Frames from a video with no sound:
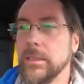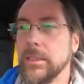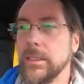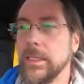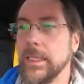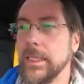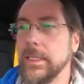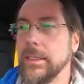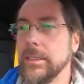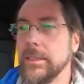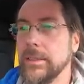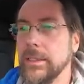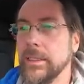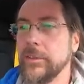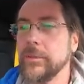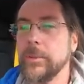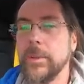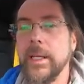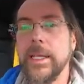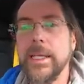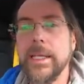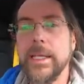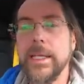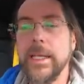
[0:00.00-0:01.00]
Yeah, that's
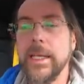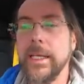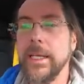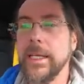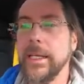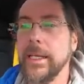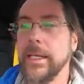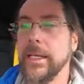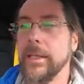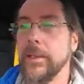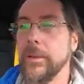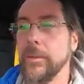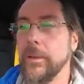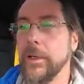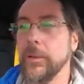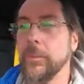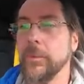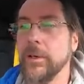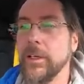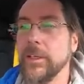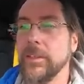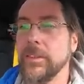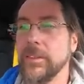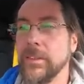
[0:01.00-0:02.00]
why I
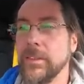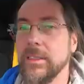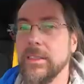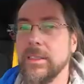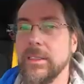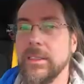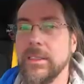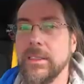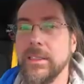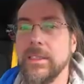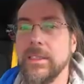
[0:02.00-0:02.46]
want the